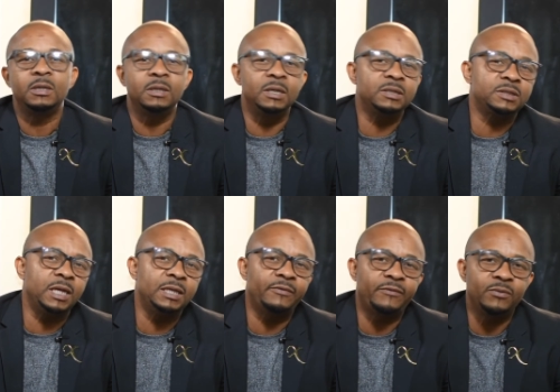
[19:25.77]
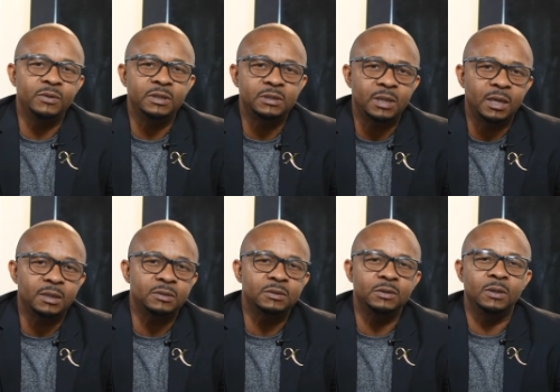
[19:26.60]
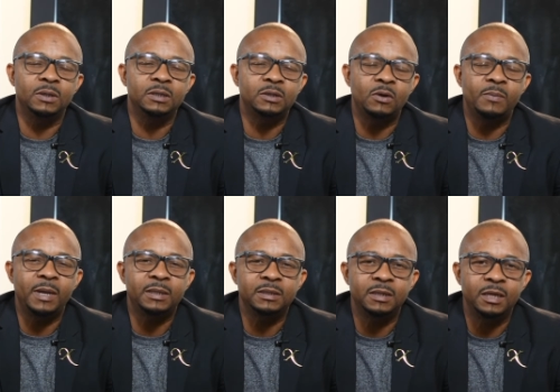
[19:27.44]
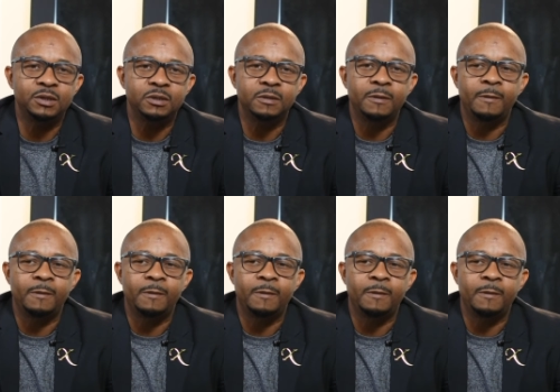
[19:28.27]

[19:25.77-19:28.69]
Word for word: Let's change a few of these things. You know, let's go back to nature.